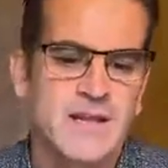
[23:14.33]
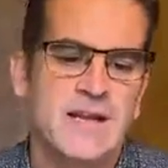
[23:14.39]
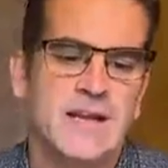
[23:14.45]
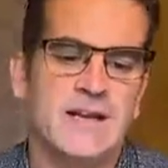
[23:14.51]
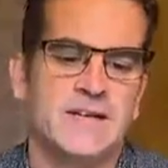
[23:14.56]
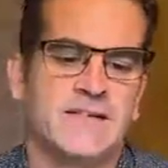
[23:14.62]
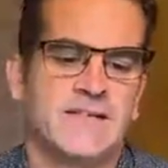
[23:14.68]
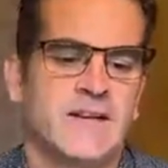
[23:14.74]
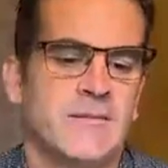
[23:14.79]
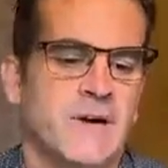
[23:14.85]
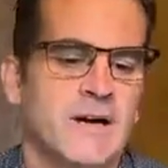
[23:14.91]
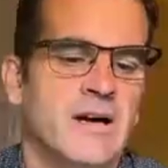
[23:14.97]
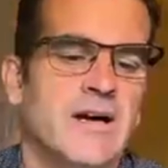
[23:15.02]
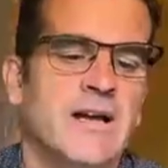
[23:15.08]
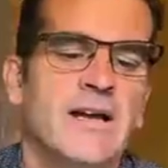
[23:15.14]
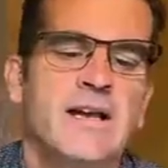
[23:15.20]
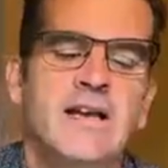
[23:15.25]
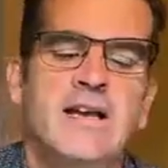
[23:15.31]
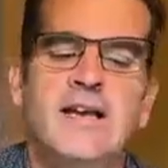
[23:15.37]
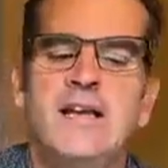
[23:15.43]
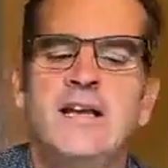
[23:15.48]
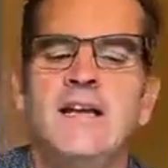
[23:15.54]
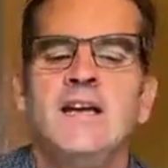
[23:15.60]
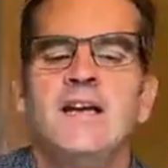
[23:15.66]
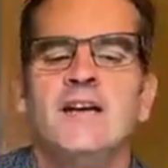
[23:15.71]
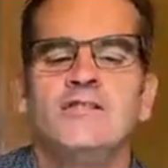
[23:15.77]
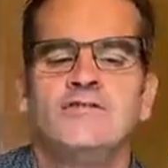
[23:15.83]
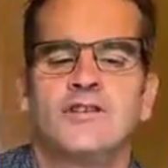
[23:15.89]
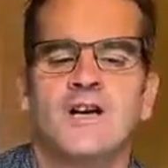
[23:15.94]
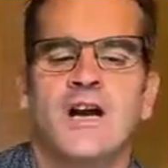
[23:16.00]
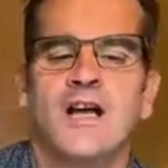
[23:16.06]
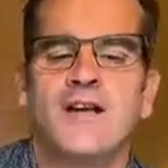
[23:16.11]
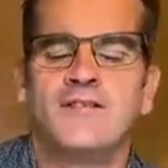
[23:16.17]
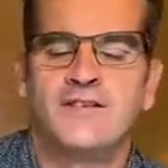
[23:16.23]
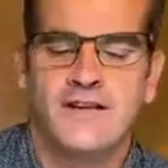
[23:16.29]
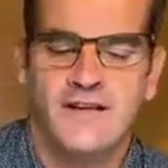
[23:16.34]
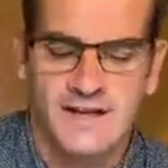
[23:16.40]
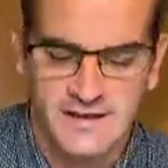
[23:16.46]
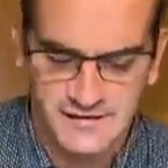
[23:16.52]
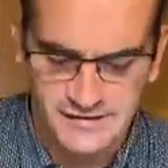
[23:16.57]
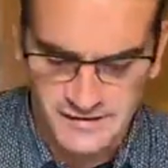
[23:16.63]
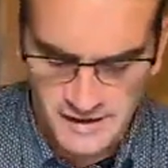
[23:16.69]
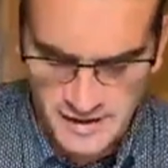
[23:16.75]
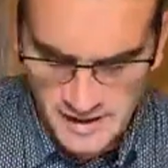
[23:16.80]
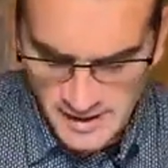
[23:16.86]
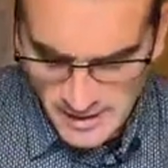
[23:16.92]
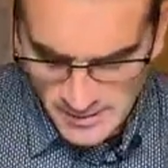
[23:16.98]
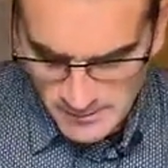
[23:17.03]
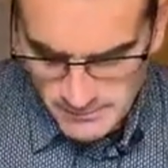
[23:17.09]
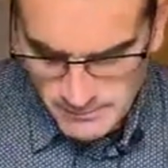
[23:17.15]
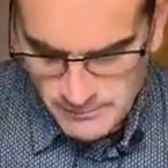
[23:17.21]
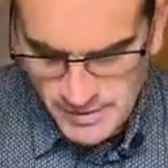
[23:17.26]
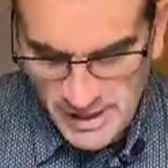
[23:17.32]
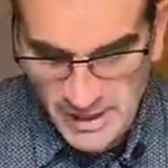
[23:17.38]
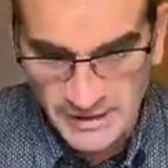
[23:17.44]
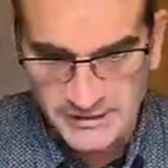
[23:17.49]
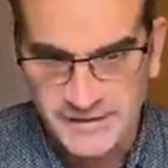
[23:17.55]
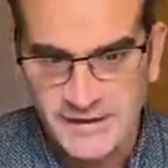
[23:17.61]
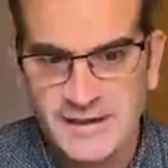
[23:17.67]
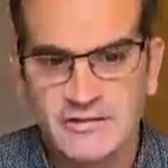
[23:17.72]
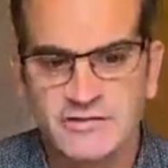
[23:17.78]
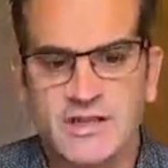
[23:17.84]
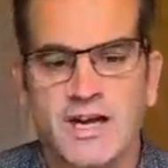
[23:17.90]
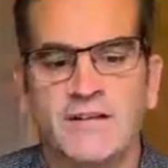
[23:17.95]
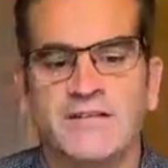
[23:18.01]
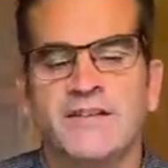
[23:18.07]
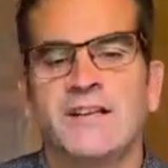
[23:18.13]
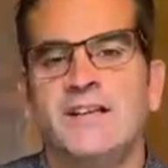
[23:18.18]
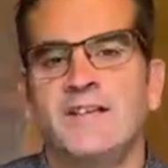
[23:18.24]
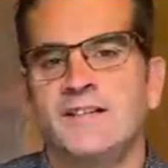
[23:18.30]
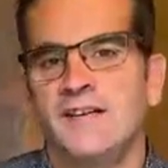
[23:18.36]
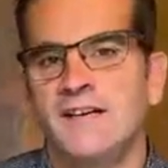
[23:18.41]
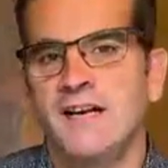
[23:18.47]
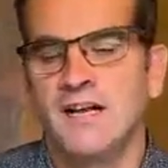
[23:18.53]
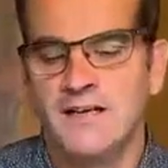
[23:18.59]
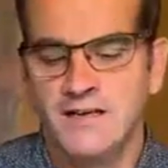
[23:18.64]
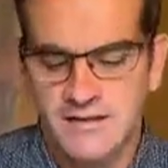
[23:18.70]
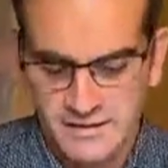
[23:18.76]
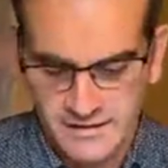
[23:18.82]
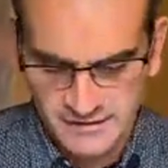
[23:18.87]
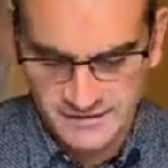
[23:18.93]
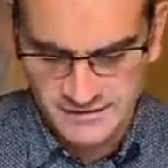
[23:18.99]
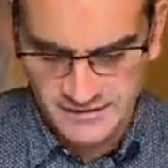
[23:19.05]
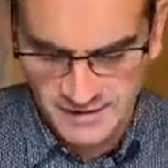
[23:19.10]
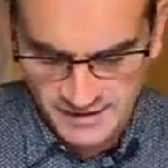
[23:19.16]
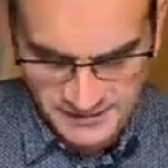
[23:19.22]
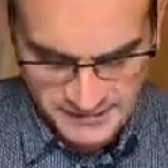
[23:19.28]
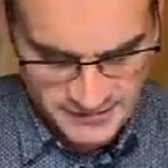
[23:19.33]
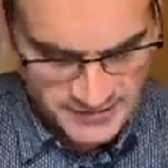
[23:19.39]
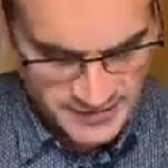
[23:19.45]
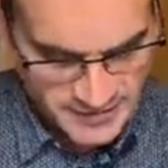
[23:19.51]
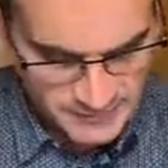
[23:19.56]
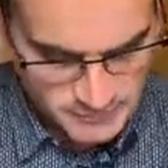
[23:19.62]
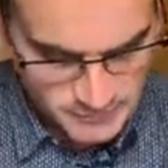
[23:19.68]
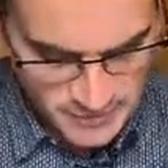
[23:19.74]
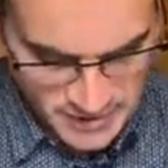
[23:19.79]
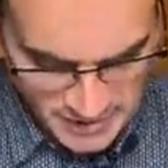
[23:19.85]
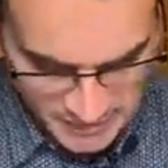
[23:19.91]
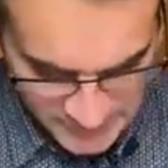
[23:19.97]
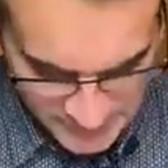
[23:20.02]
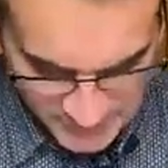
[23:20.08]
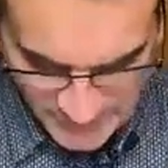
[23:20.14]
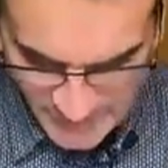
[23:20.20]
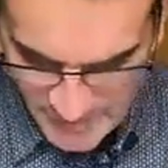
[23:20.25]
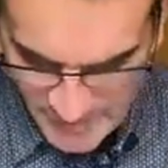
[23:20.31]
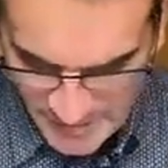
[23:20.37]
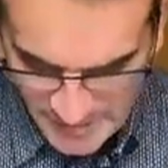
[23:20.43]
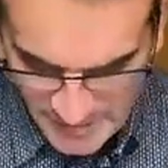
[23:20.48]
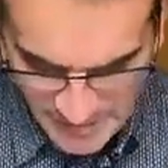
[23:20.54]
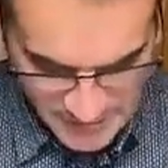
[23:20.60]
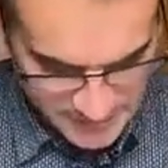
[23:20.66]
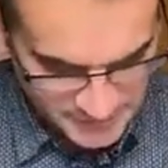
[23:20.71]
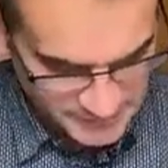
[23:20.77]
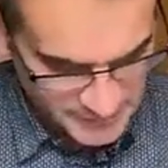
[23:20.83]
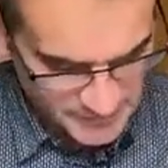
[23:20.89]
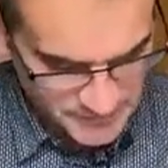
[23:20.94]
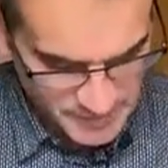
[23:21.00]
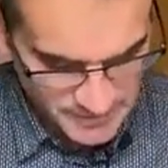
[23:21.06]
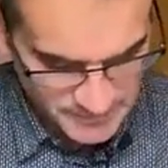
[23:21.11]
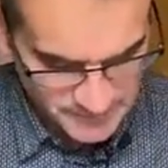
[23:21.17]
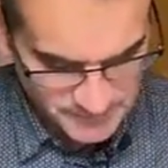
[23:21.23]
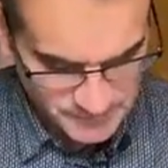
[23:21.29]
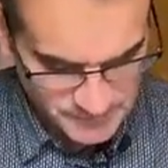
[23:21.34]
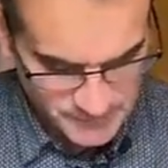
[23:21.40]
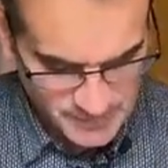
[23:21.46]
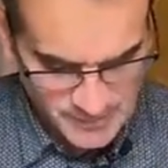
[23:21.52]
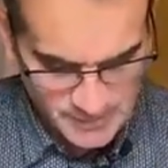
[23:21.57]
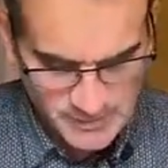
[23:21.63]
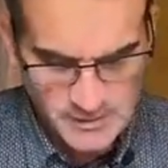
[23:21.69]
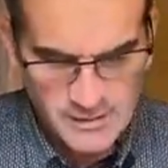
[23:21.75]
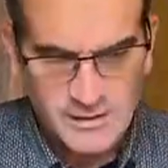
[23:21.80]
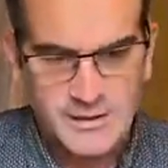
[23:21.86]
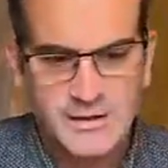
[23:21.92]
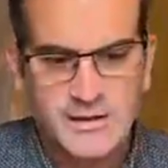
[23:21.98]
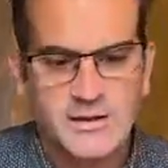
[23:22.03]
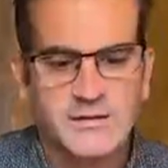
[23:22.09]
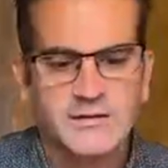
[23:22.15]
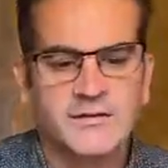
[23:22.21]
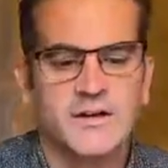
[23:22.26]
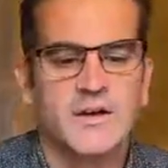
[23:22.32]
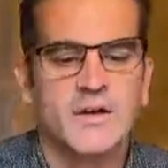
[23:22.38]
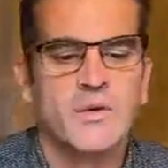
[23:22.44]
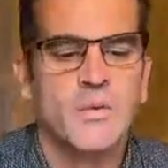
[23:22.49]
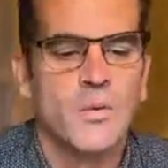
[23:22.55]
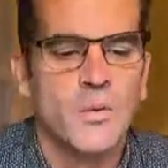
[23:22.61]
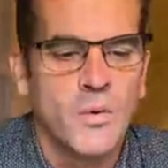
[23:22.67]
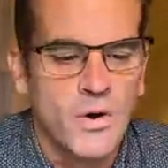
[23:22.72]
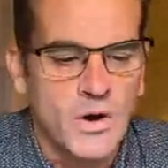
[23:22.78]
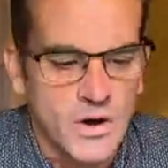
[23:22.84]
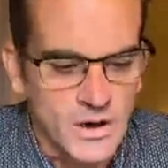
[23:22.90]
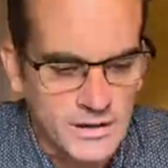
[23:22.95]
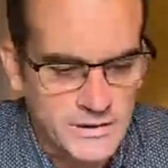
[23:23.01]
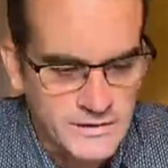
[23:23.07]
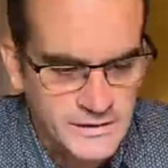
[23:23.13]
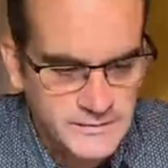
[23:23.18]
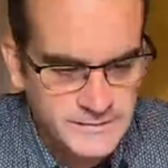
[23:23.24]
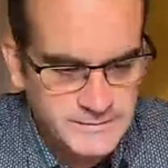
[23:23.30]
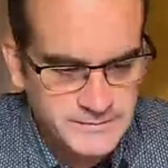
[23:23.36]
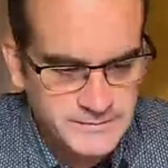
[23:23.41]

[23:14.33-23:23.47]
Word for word: in summer. He drives his bus. He drives his London sightseeing bus in summer. So what